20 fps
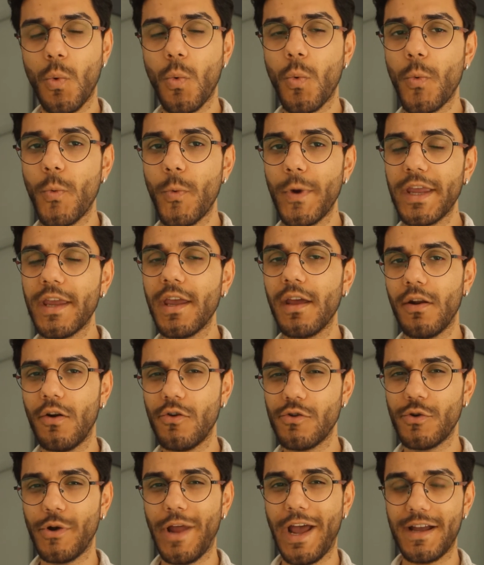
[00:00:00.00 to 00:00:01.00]
We can
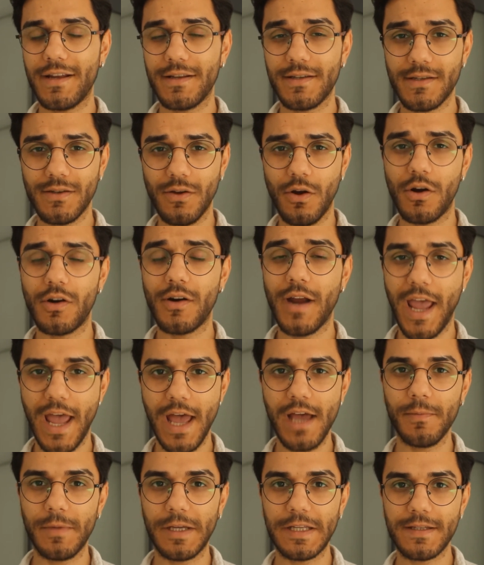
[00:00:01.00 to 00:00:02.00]
organize our
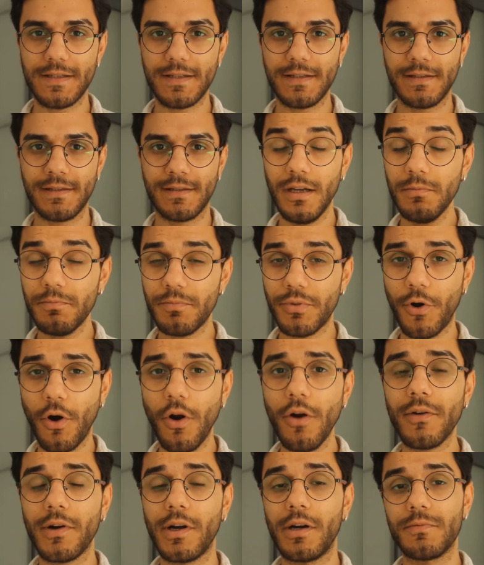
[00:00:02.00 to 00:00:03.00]
habits and
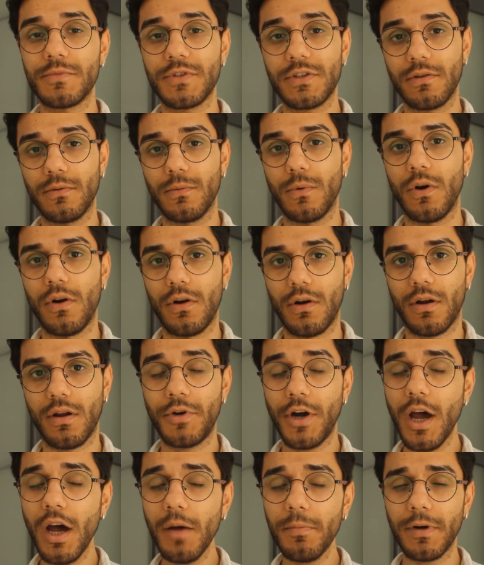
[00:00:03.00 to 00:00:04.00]
programs to work
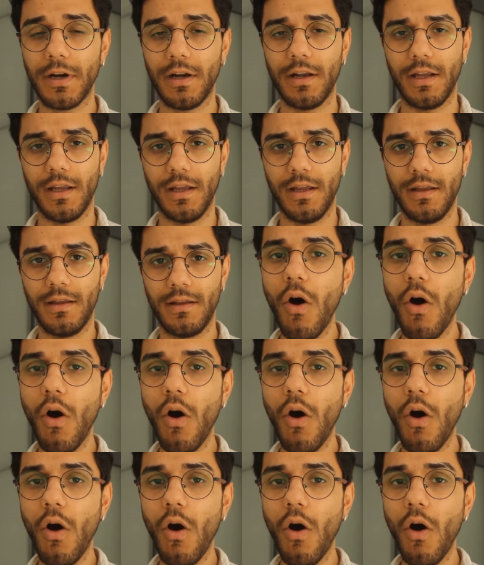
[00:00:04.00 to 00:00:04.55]
properly.